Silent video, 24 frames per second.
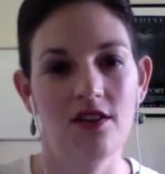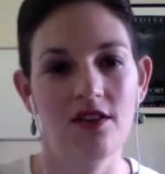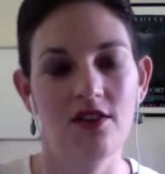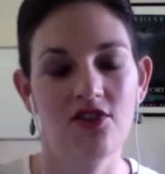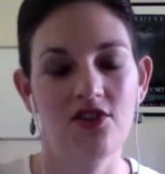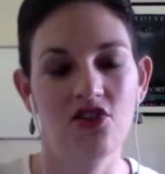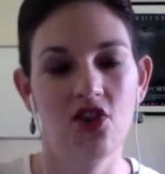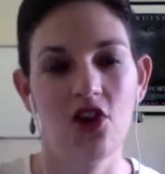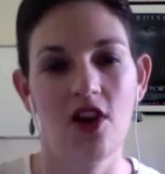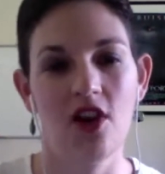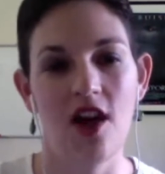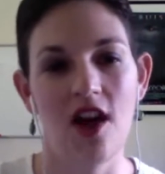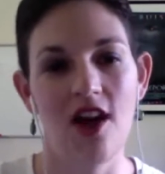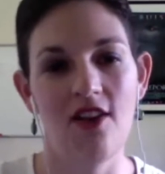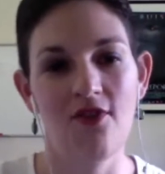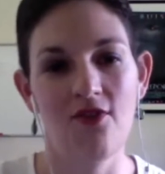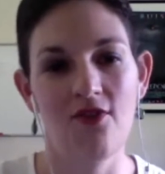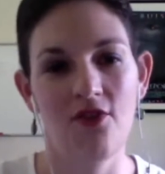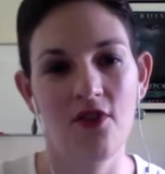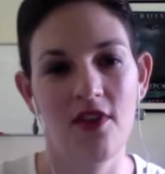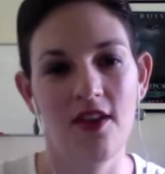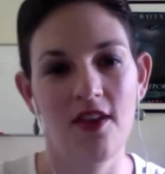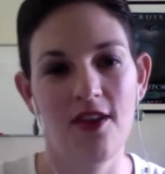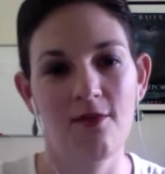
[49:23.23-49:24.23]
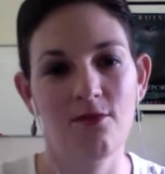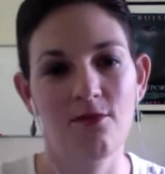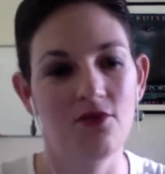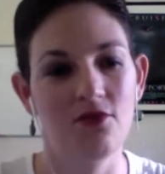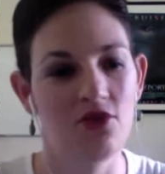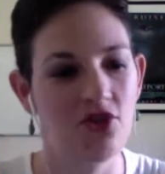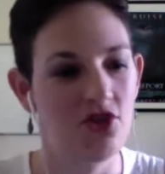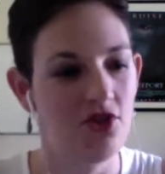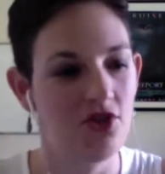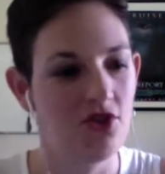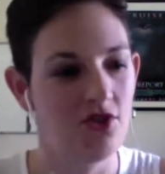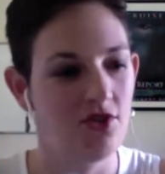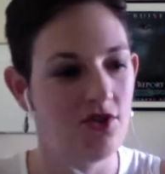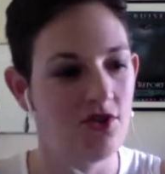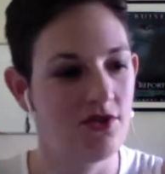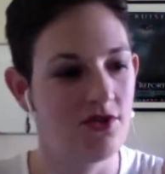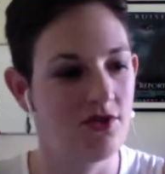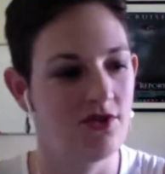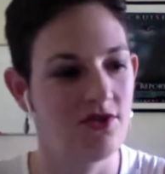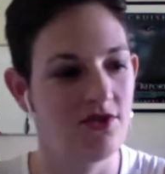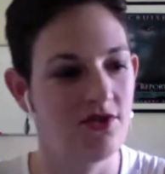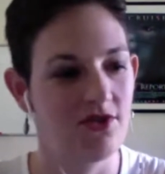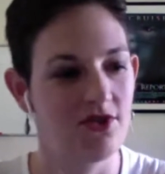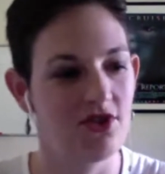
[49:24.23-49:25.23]
it's okay for them
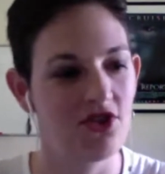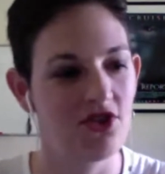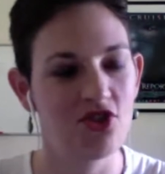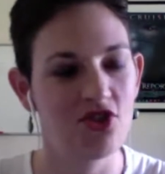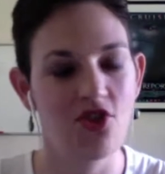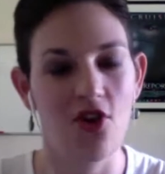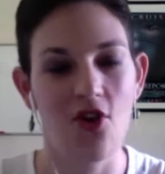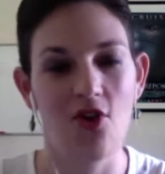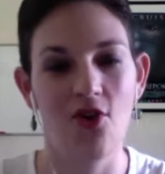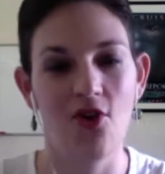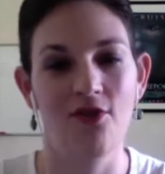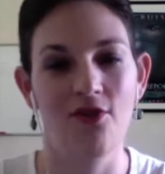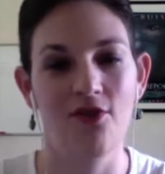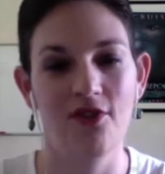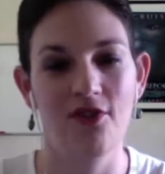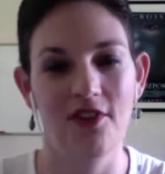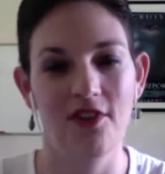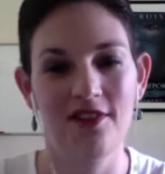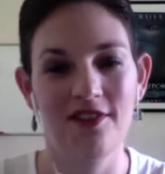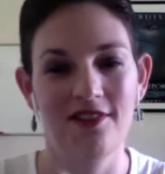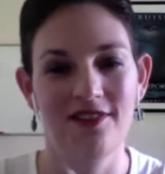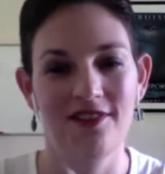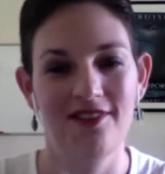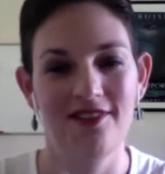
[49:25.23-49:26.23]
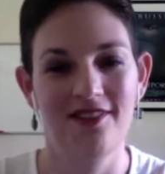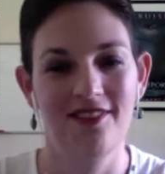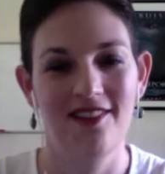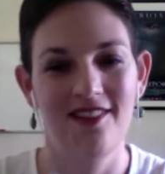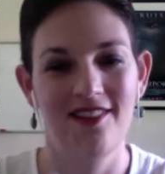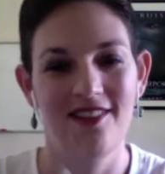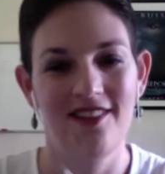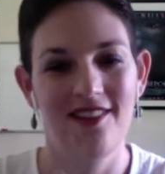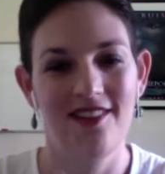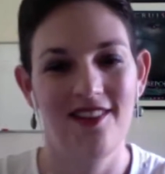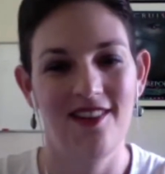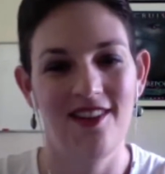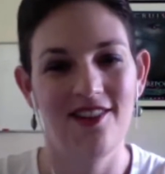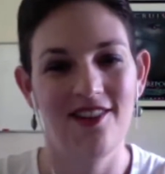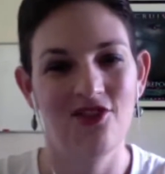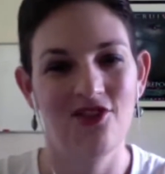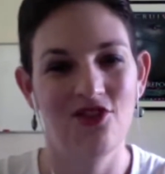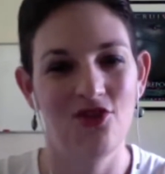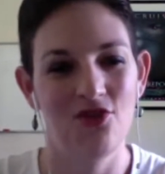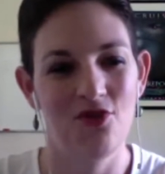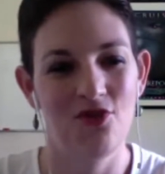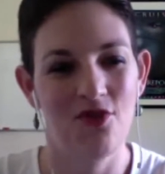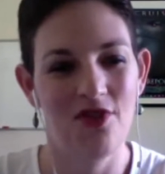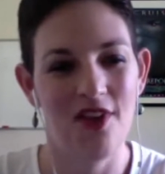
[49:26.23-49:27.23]
to just go off and
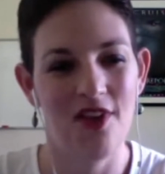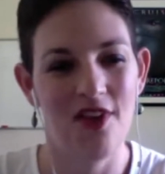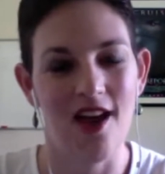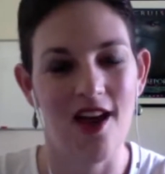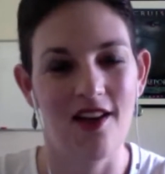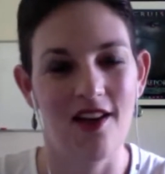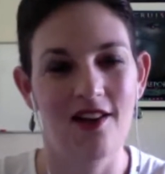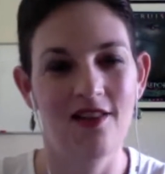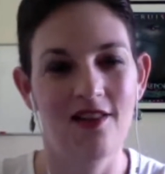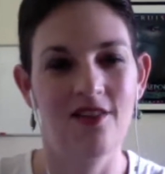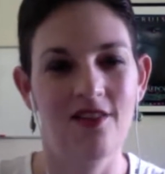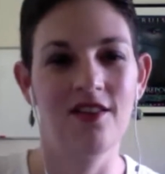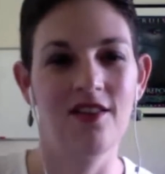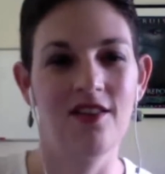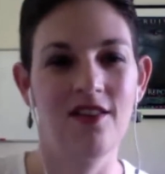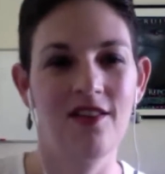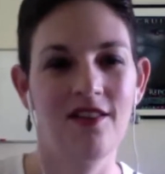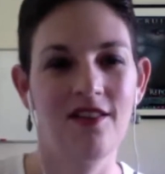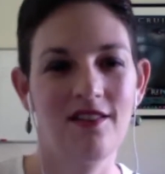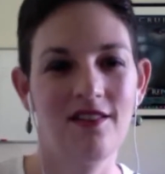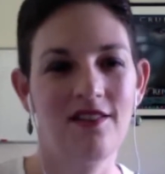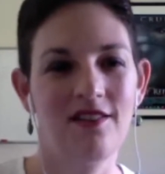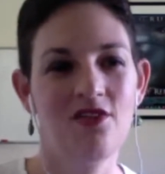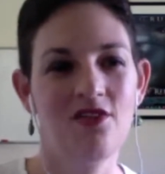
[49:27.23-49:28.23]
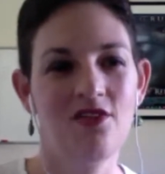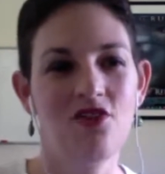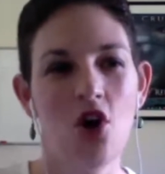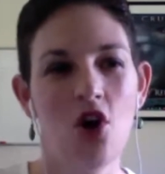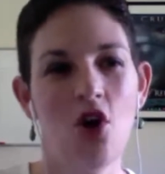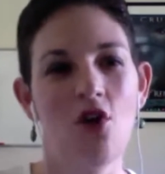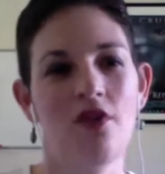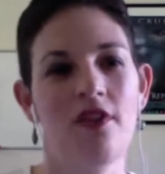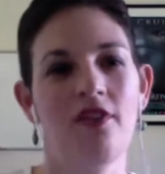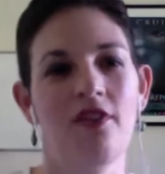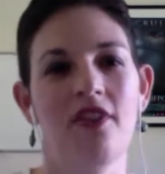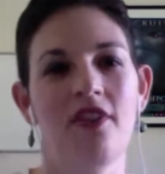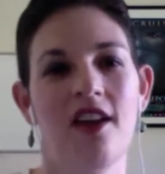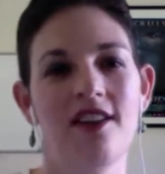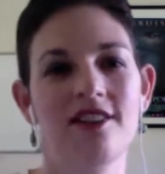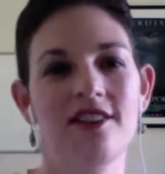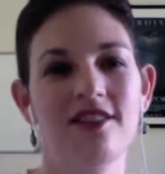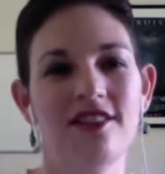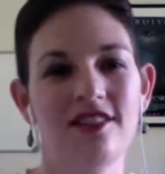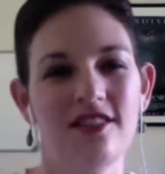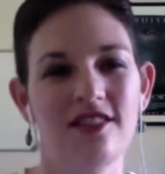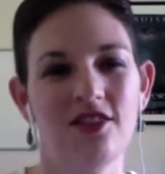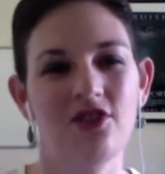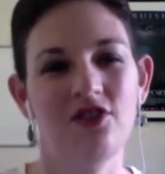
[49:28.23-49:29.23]
do that, and know that they
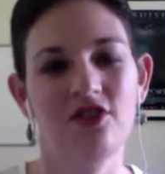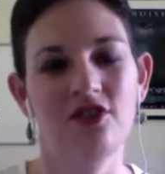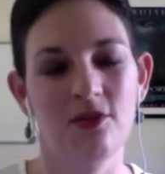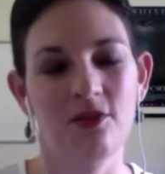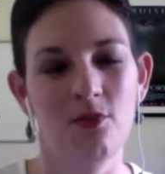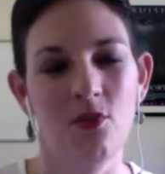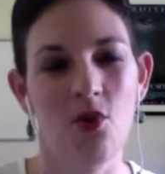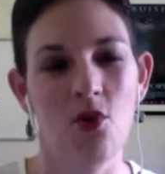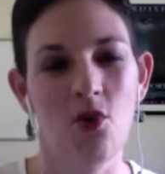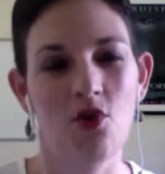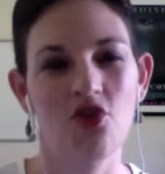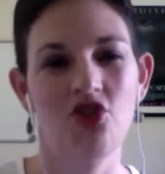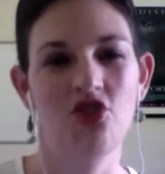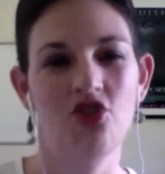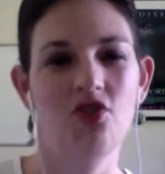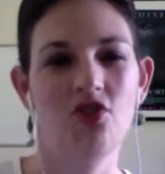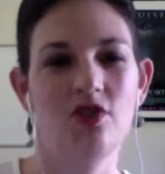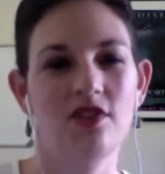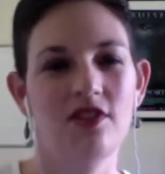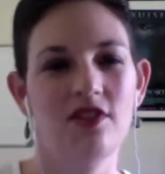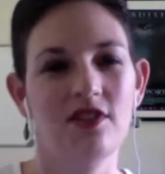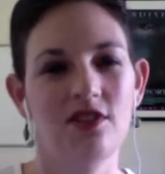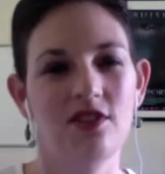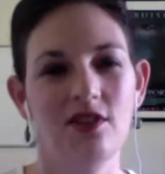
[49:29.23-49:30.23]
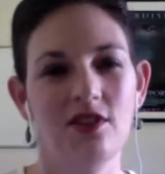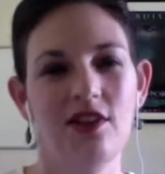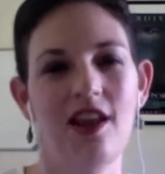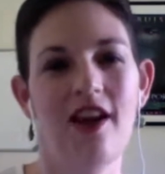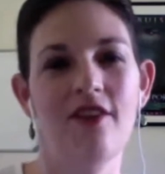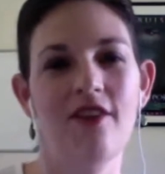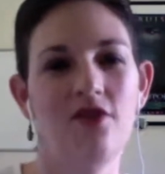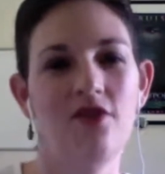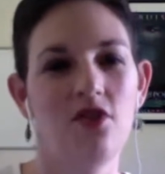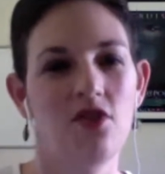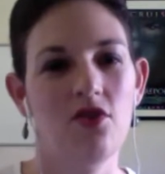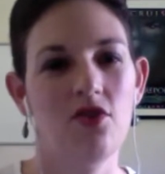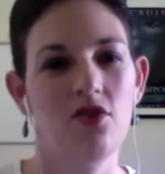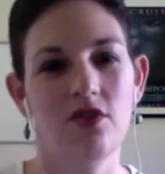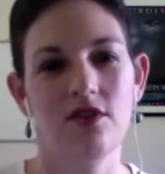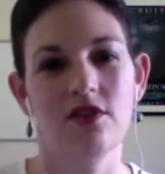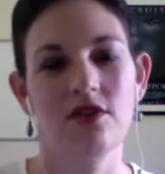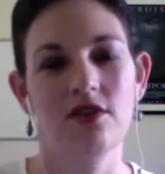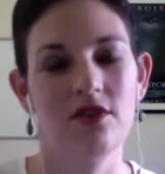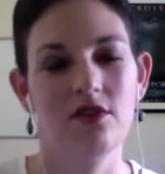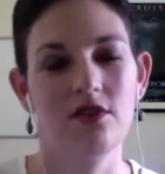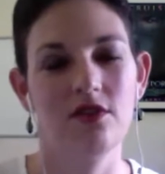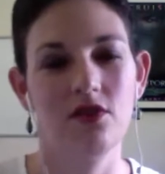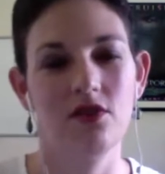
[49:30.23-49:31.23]
still support you and still love you and
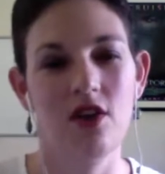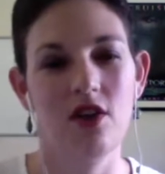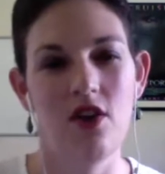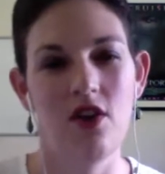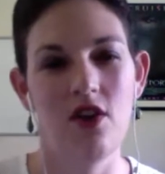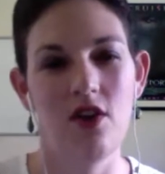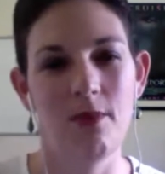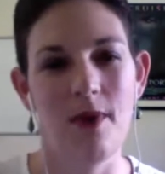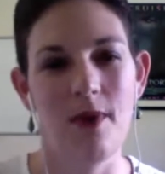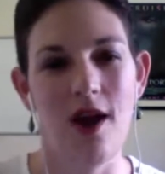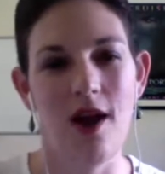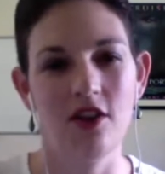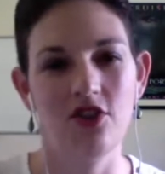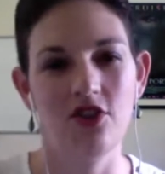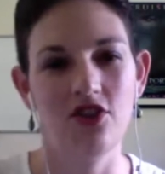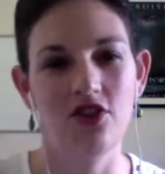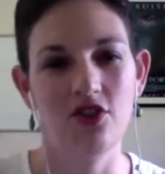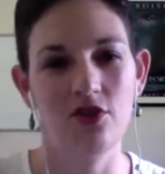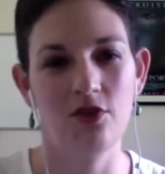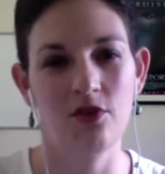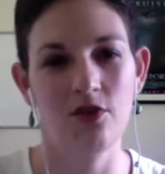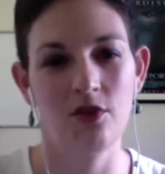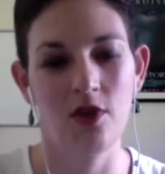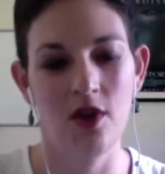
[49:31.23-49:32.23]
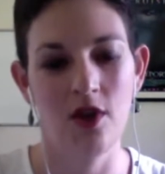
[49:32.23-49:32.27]
still care about you.